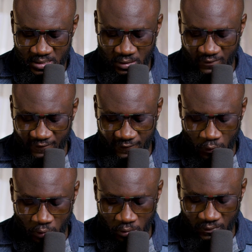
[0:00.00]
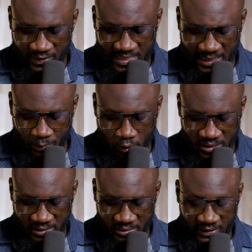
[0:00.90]
So for Vitaly
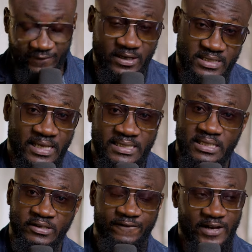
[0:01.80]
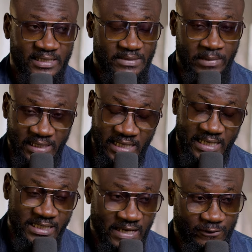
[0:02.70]
Buterin, he feels that the fact that many
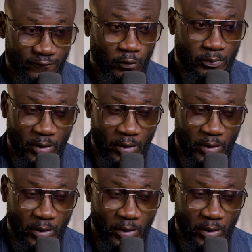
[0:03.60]
ladies have to fall